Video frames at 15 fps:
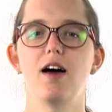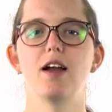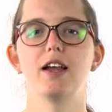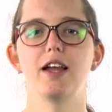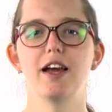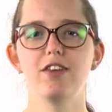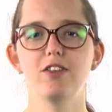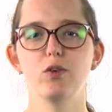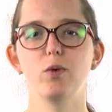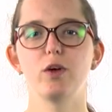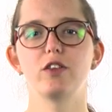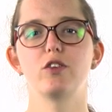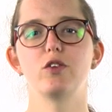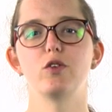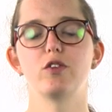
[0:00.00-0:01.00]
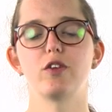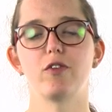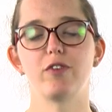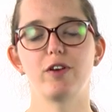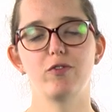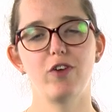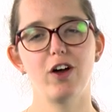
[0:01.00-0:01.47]
unless you want to shoot
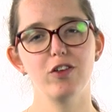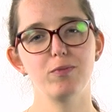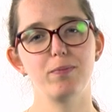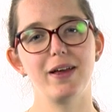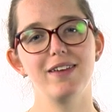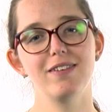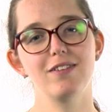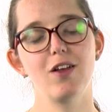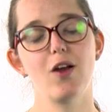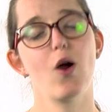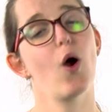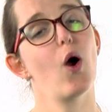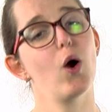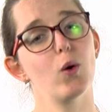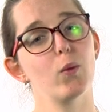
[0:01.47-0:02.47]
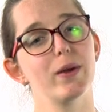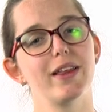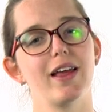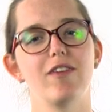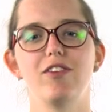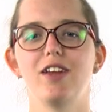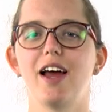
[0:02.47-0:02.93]
something fast-paced or with
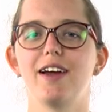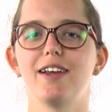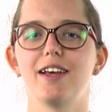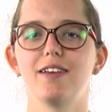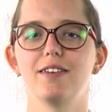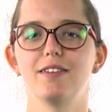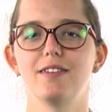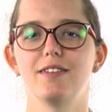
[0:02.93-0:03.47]
heavy lighting.